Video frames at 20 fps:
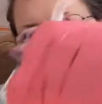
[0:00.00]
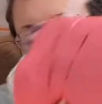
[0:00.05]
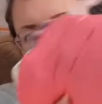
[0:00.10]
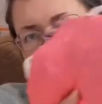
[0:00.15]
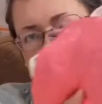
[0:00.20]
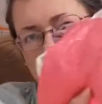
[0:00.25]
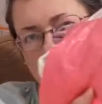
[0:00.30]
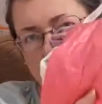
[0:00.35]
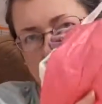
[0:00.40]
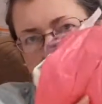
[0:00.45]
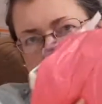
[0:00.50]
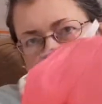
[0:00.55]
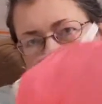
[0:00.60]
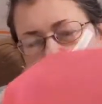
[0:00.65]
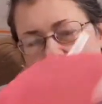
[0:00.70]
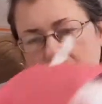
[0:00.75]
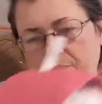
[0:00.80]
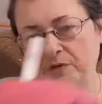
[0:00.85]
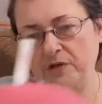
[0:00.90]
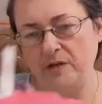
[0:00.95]
in some
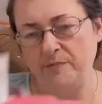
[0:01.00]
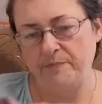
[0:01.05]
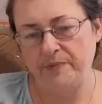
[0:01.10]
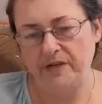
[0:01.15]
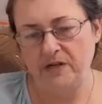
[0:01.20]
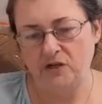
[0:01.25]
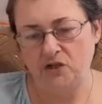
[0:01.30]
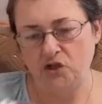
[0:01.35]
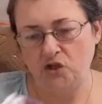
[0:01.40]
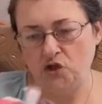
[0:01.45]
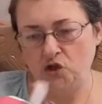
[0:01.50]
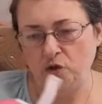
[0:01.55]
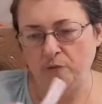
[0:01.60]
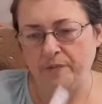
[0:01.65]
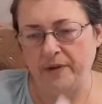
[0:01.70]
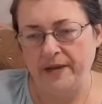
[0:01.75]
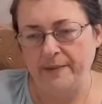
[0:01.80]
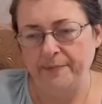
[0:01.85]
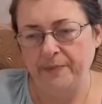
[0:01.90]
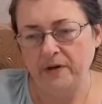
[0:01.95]
pretty pink tissue
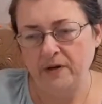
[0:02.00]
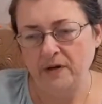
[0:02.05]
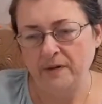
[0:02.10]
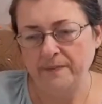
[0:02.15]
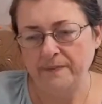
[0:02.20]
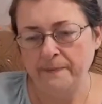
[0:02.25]
paper.